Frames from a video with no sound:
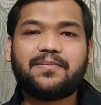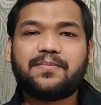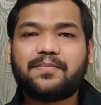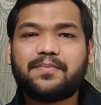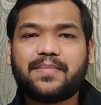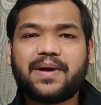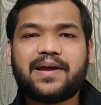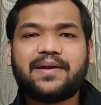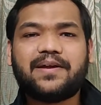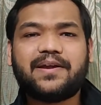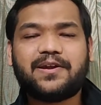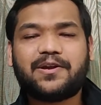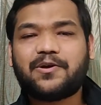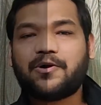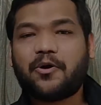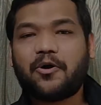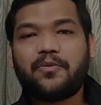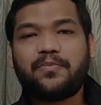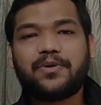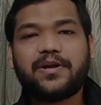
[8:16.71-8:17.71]
by
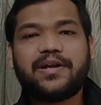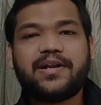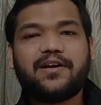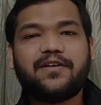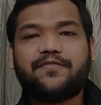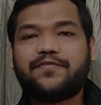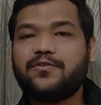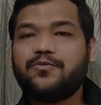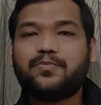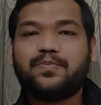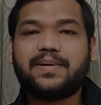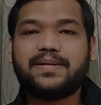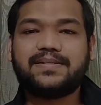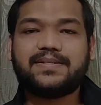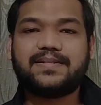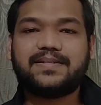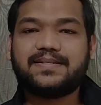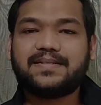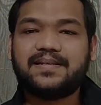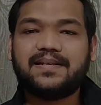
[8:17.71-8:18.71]
incorporating a few
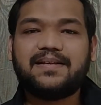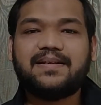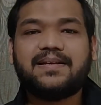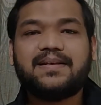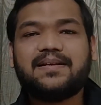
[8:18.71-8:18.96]
puzzles.